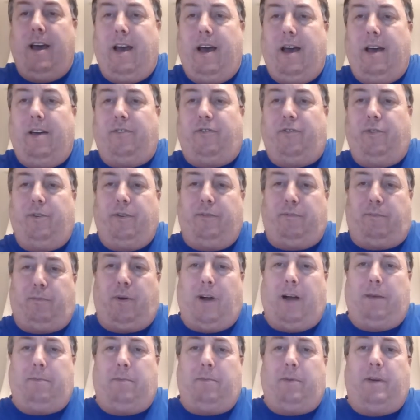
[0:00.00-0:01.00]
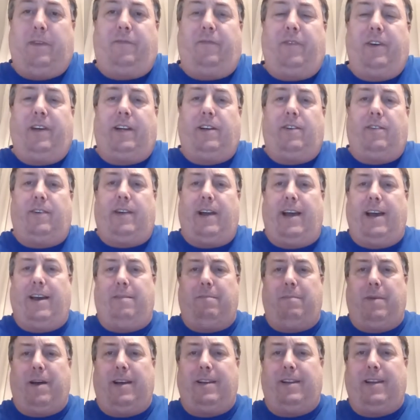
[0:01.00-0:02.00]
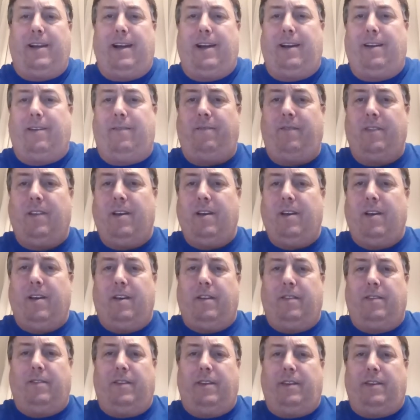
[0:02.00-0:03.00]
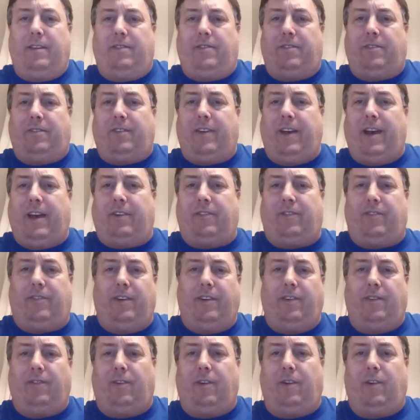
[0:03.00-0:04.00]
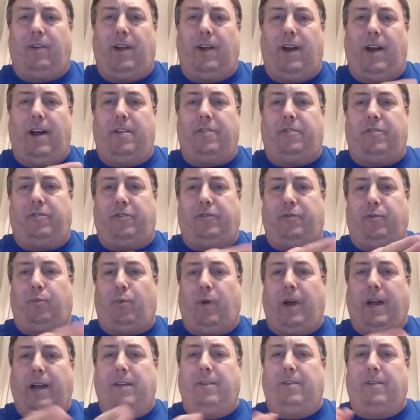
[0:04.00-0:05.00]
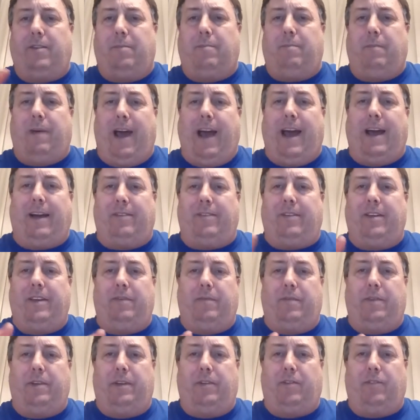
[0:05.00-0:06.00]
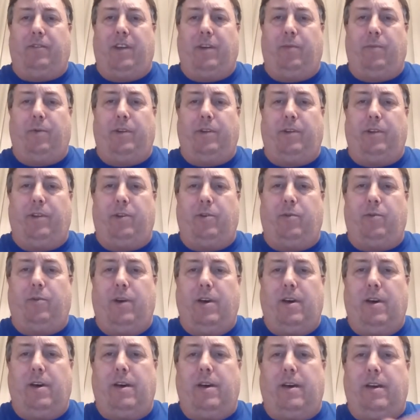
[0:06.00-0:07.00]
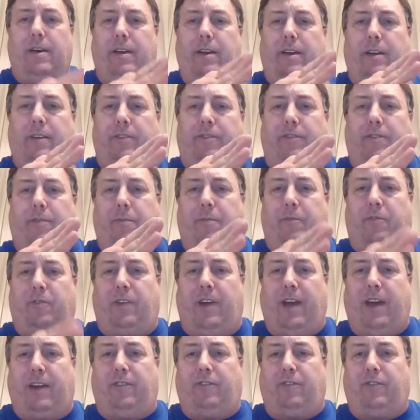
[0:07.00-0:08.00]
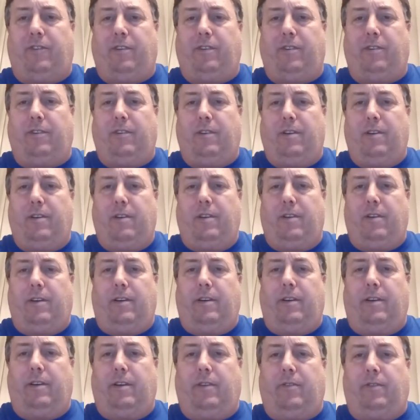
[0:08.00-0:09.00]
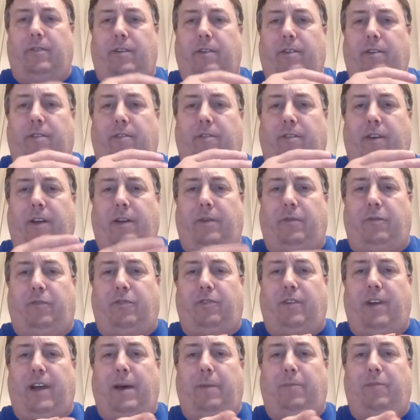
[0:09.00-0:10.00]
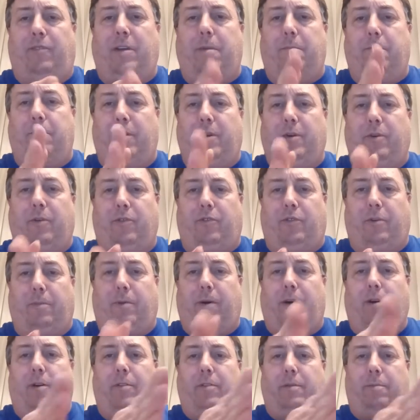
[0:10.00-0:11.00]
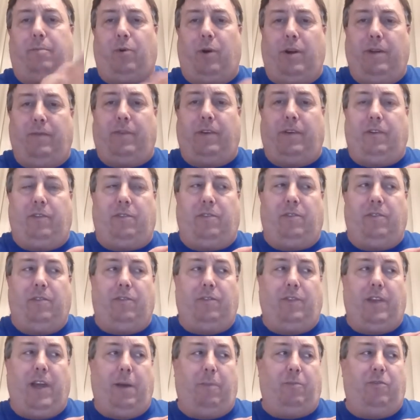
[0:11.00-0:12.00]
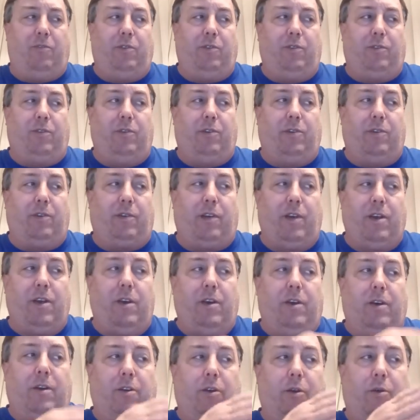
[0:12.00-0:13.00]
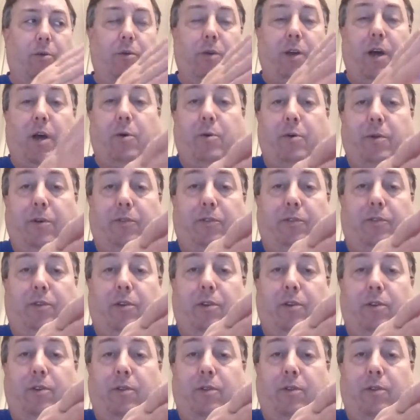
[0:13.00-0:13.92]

As you have probably figured out by now, these sections are not just random activities that we do. Each section is a set of steps that builds upon the previous steps you took. You noticed